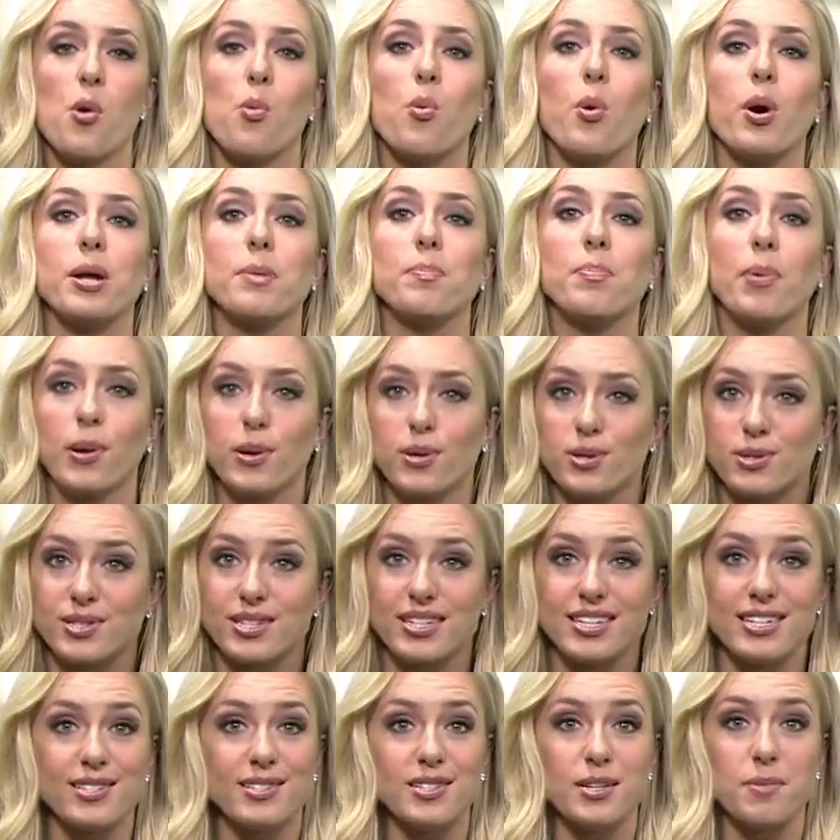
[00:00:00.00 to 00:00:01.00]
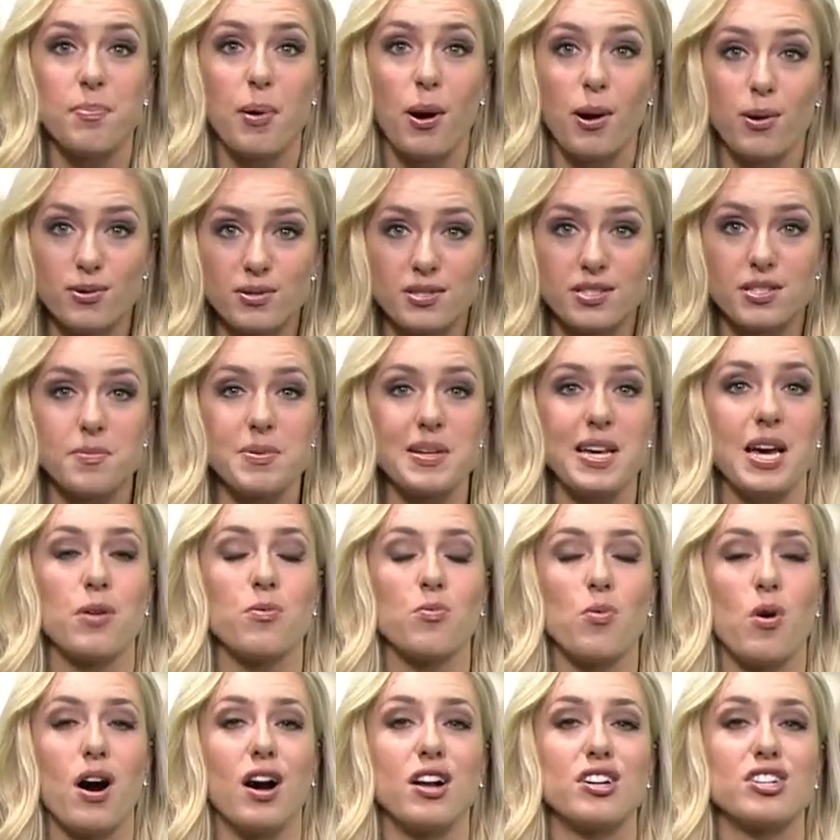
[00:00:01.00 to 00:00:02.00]
One person is supposed to be
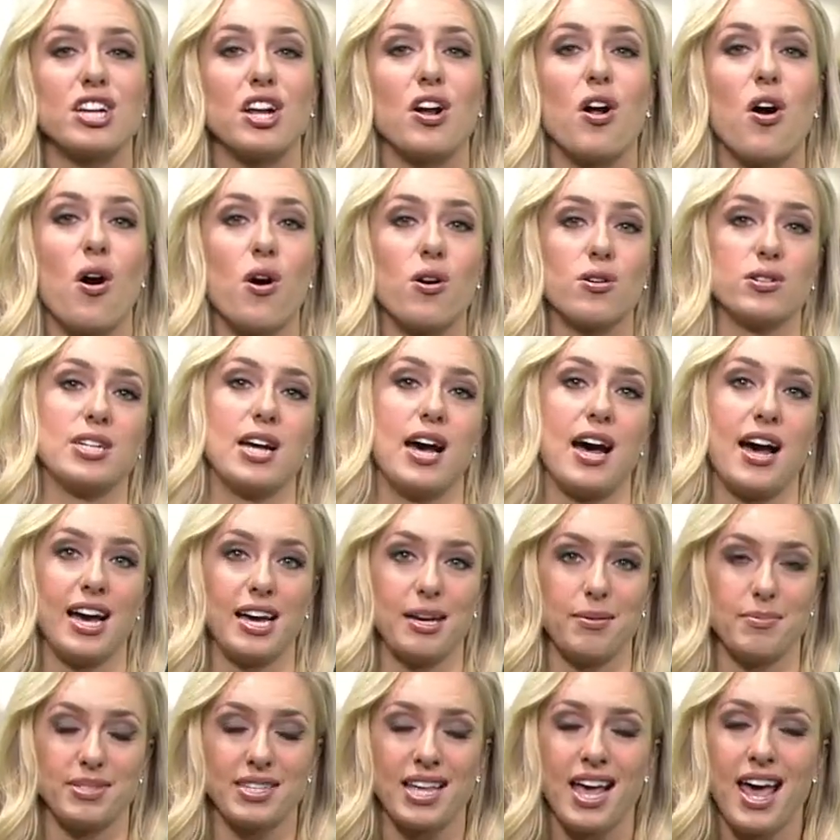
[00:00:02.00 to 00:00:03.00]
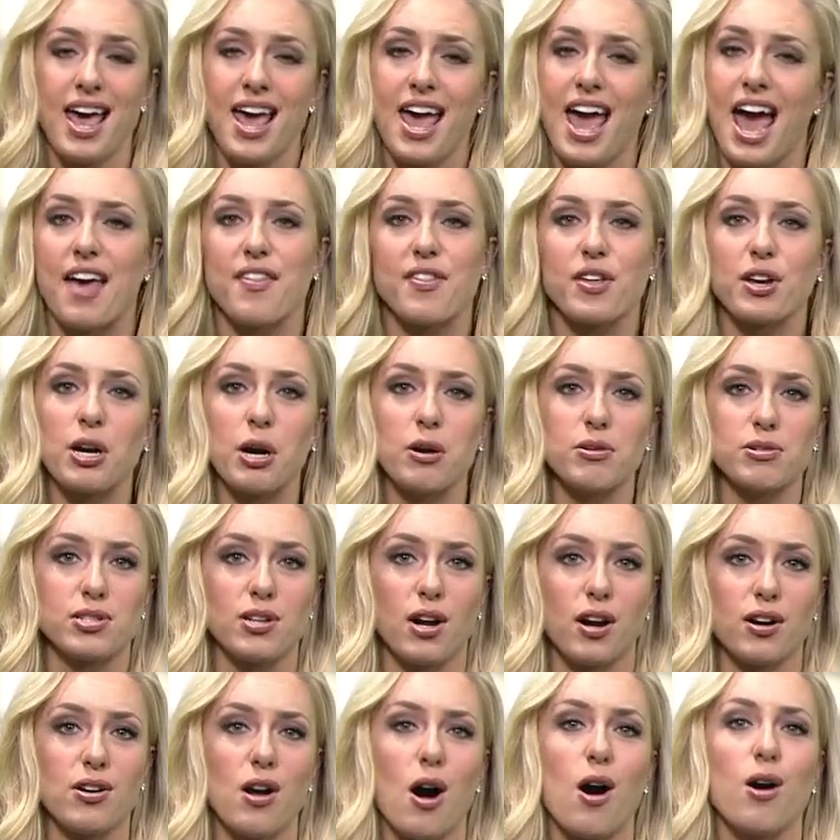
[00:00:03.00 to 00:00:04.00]
on watch at all times. And the
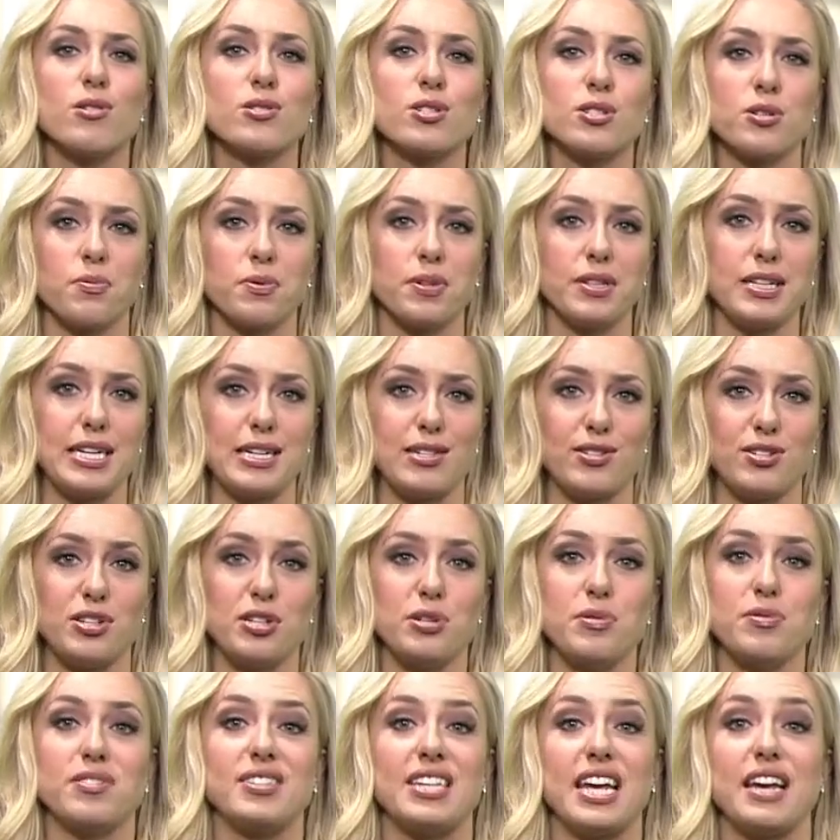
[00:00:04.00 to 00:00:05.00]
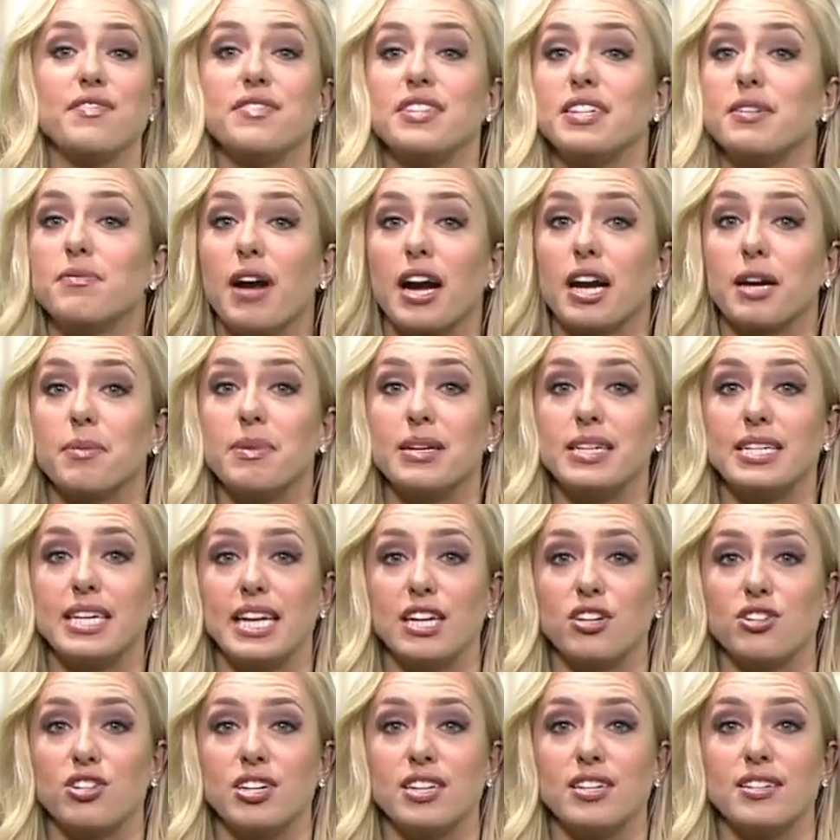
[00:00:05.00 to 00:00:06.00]
Coast Guard also released new safety
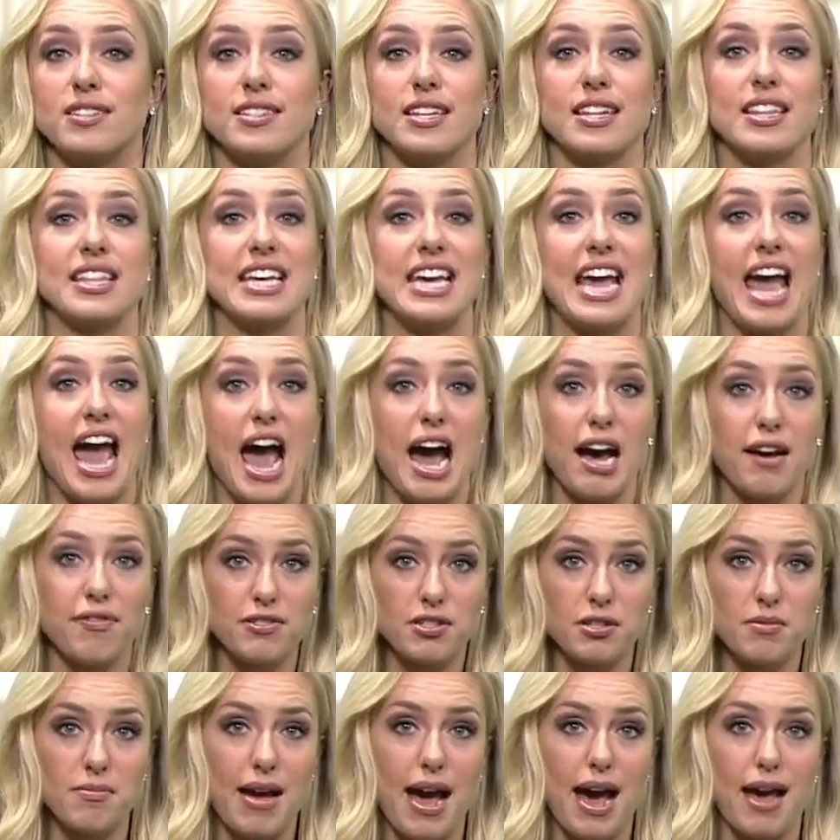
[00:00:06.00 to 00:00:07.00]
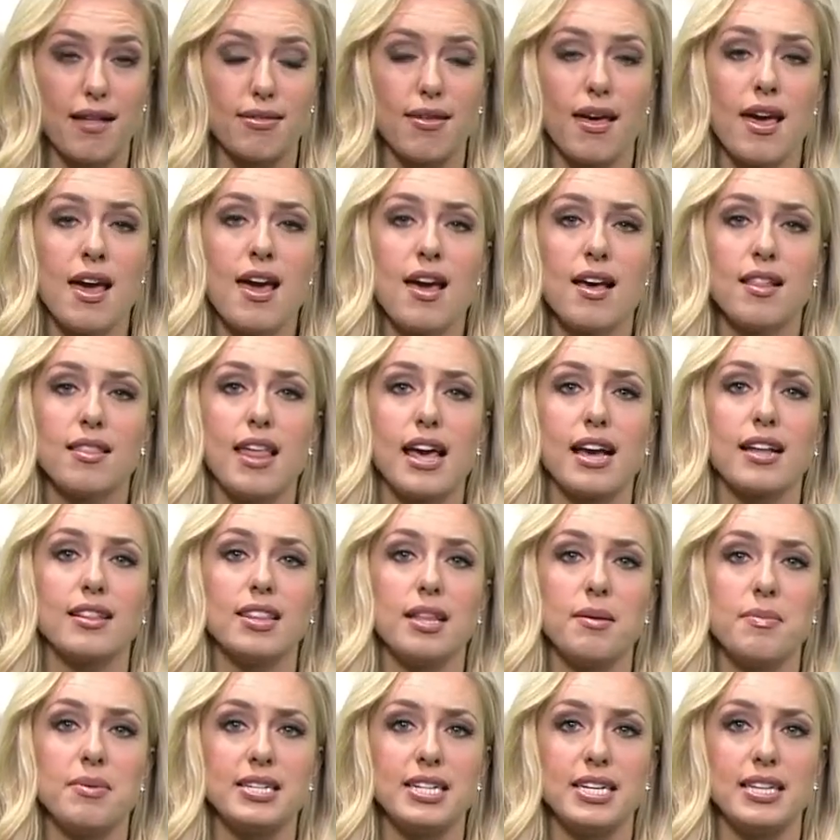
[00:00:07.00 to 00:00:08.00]
recommendations in the aftermath, like
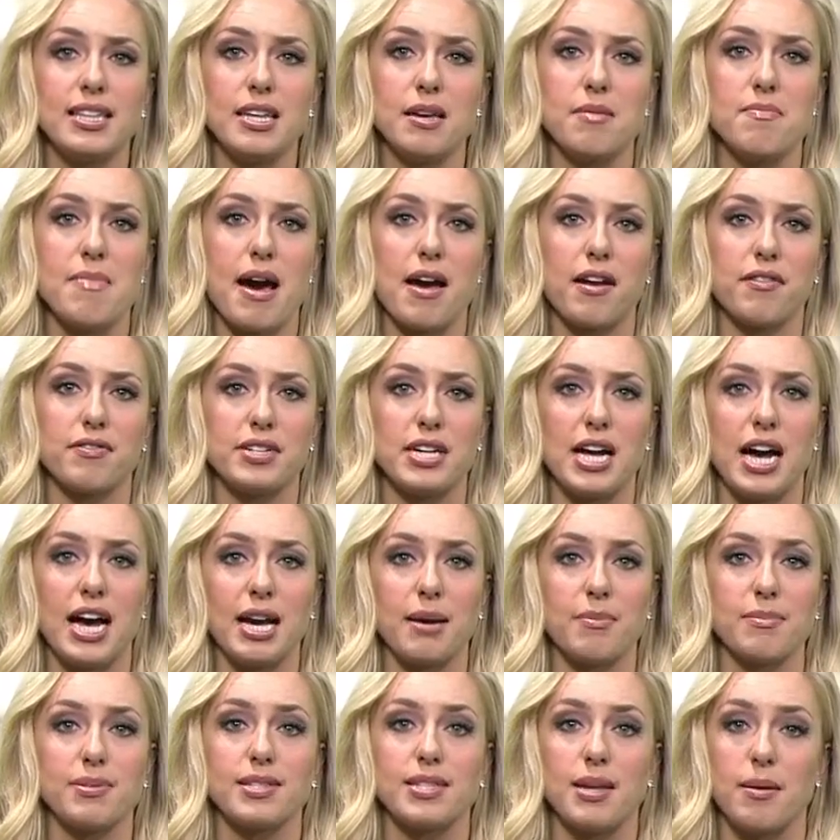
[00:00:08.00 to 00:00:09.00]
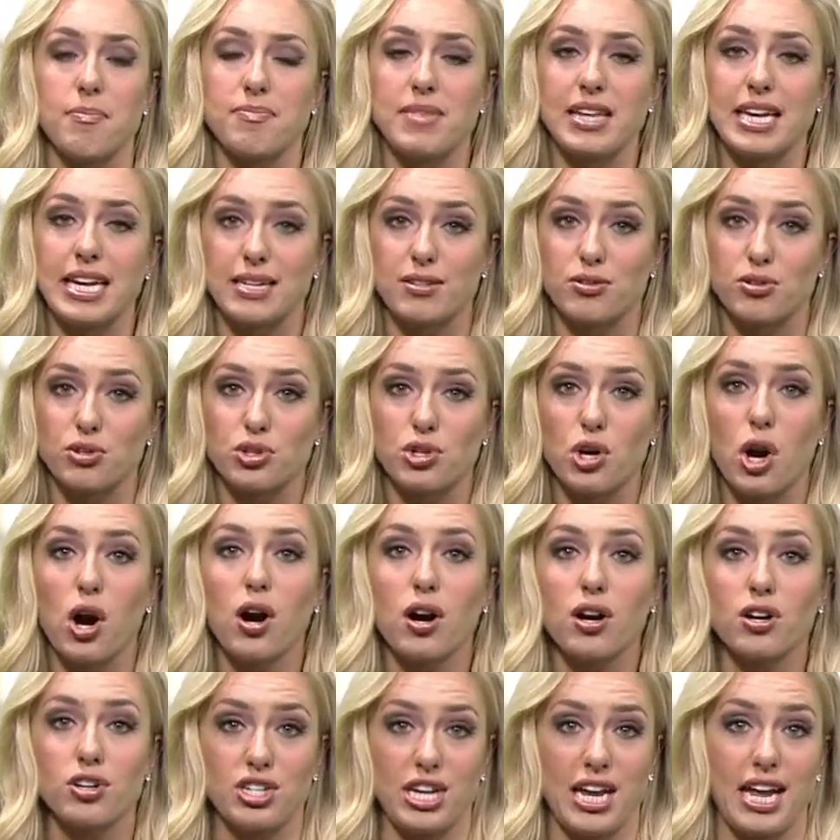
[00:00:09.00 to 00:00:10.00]
limiting the amount of time something is
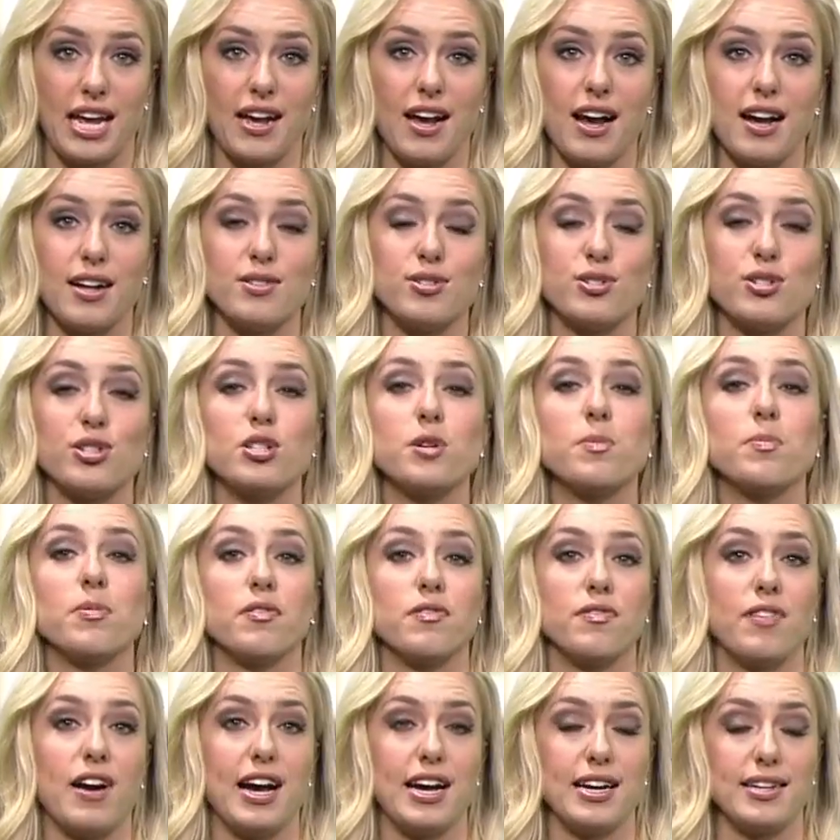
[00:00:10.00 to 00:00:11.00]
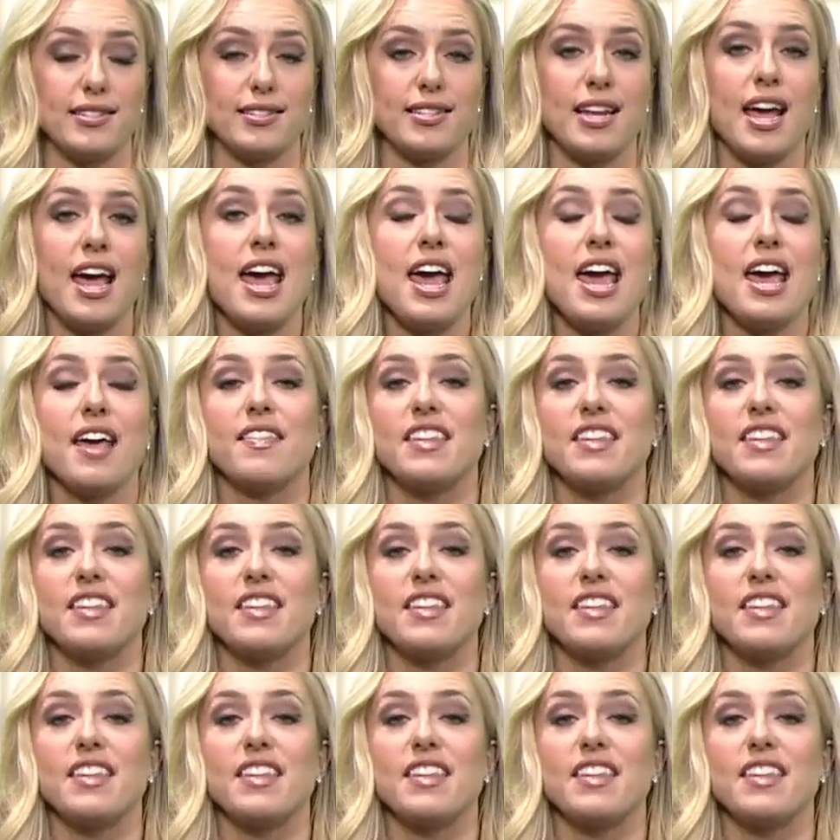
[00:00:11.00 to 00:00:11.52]
charging unsupervised.